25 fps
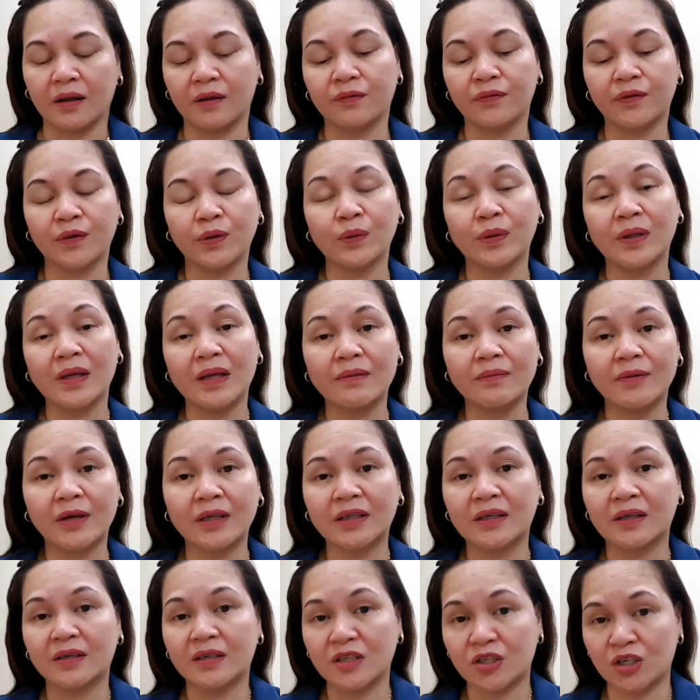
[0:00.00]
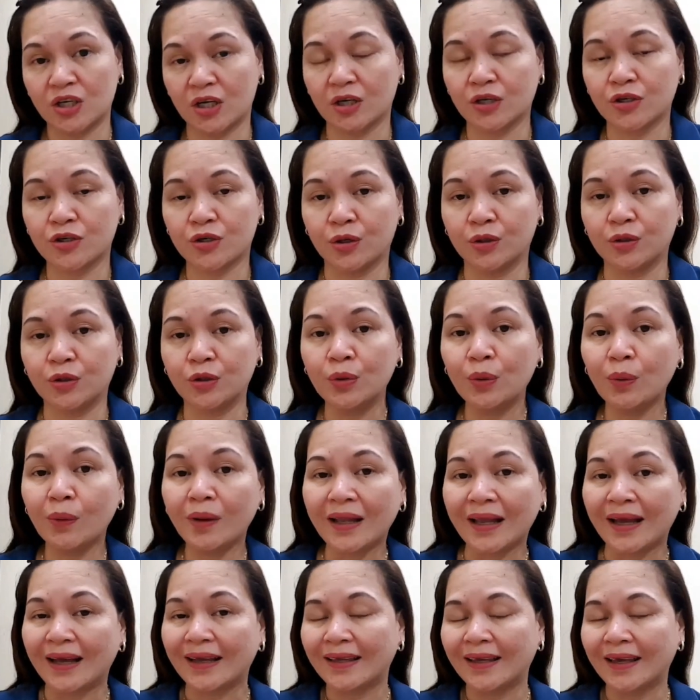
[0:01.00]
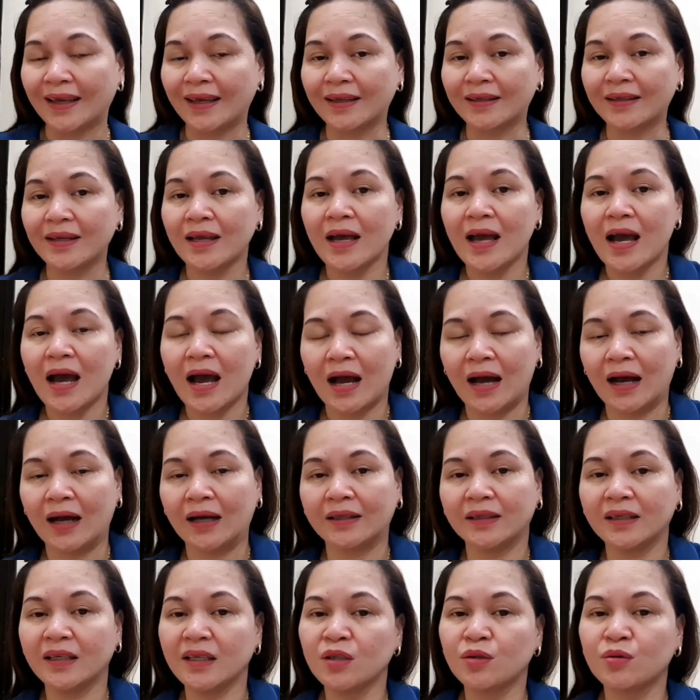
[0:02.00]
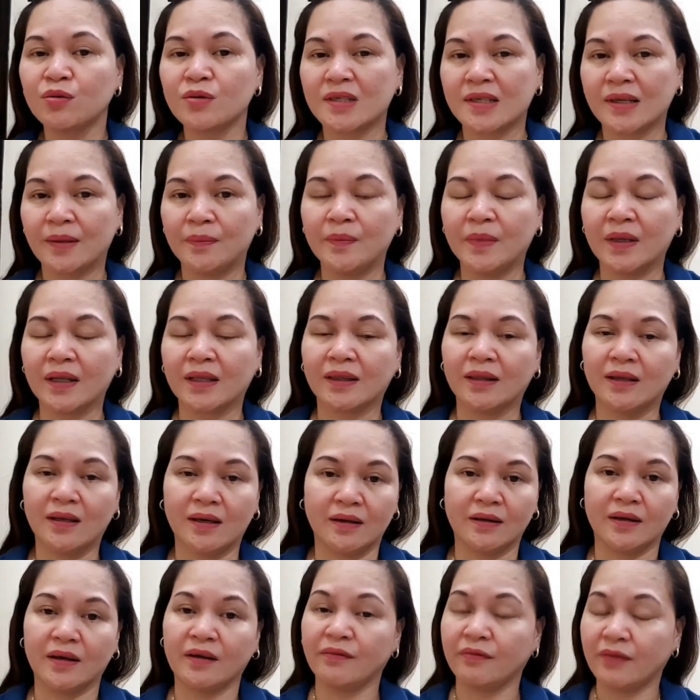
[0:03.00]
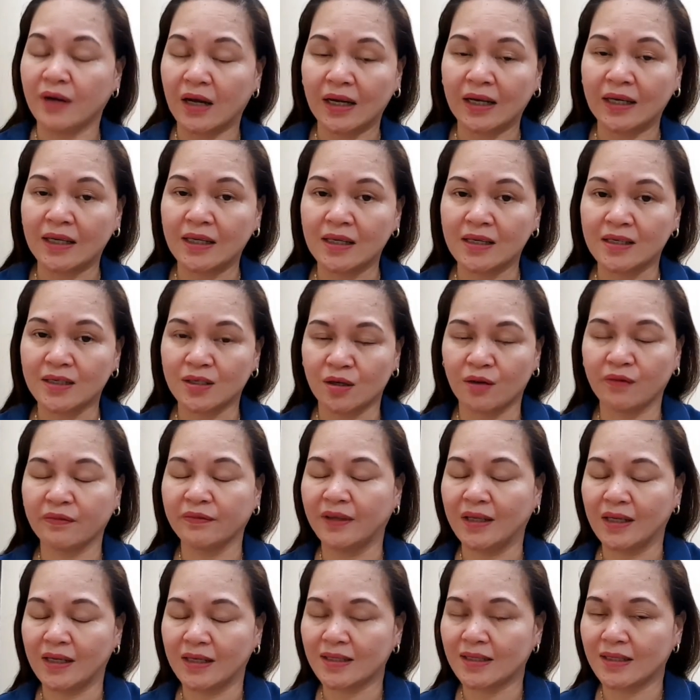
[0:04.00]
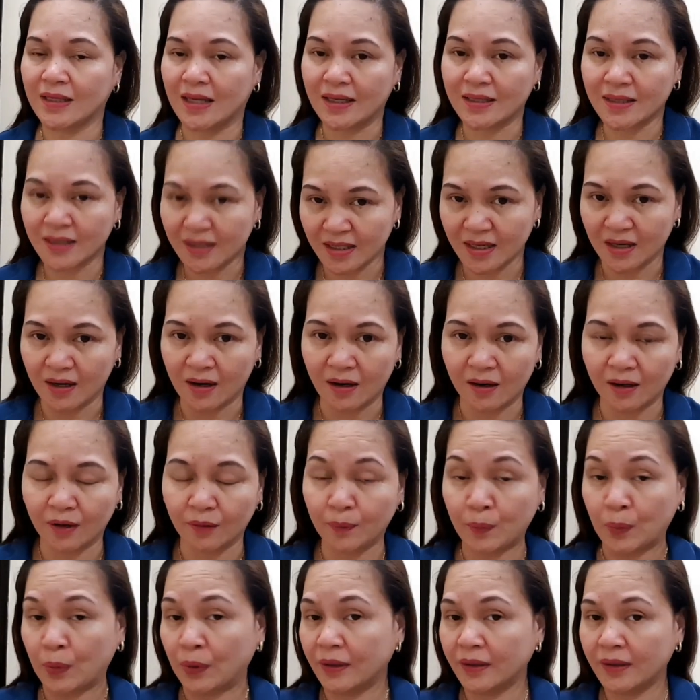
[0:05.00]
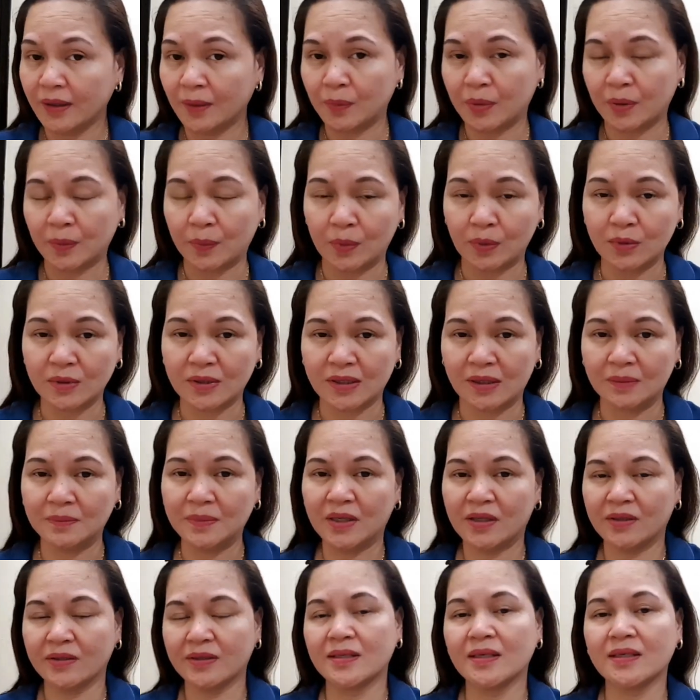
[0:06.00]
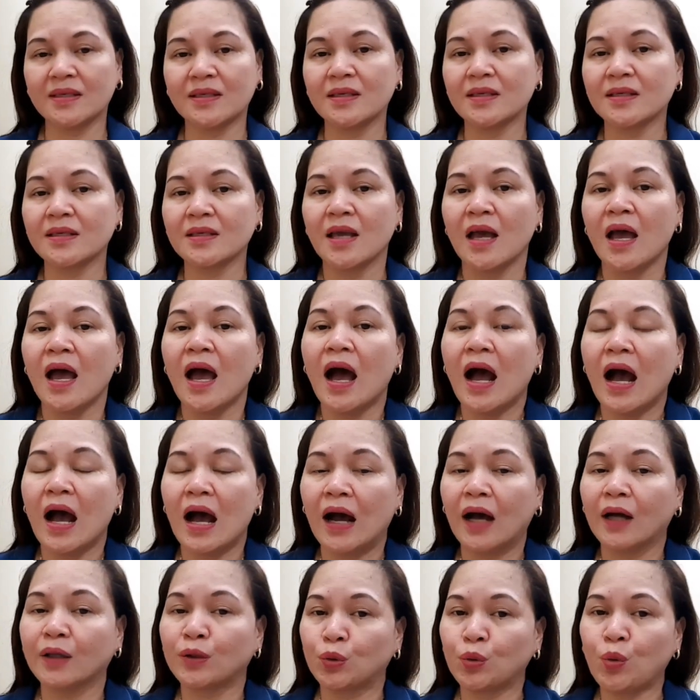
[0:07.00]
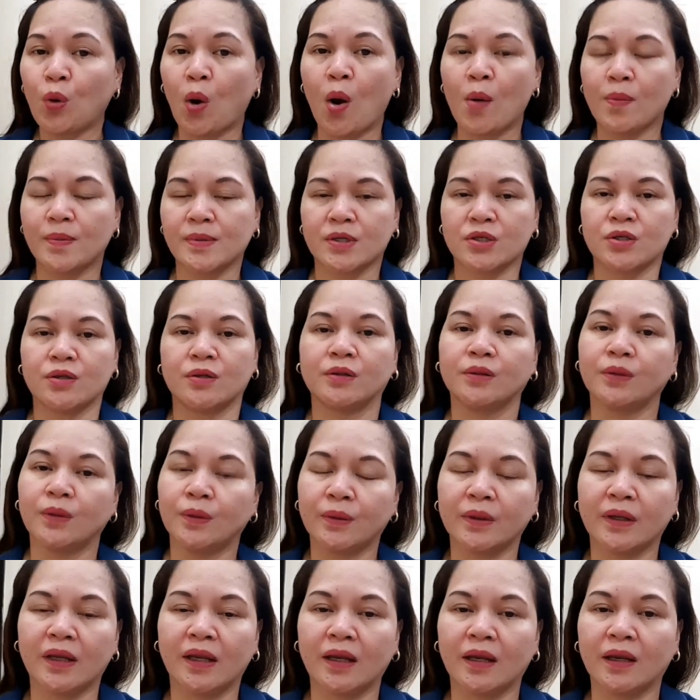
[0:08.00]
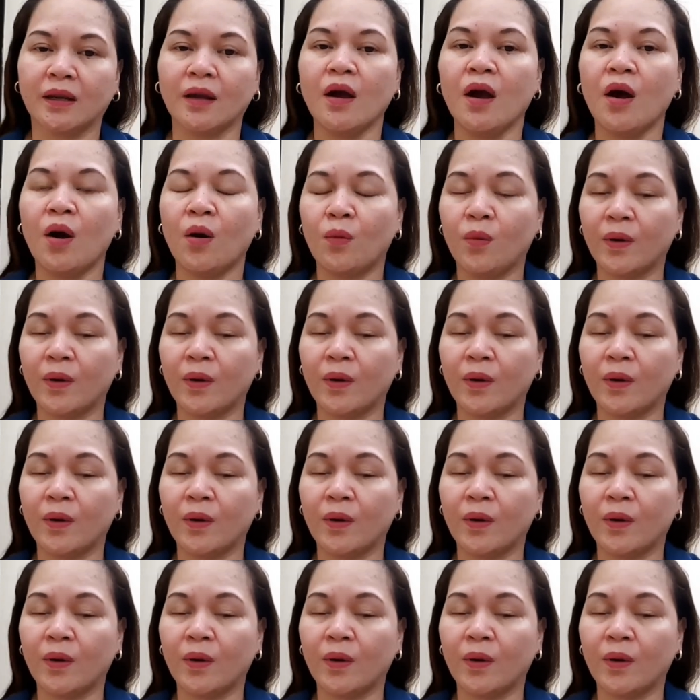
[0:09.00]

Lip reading: if you given the rejection, you will again need to submit the revise of this NCR for the proposal, because this is two option, okay.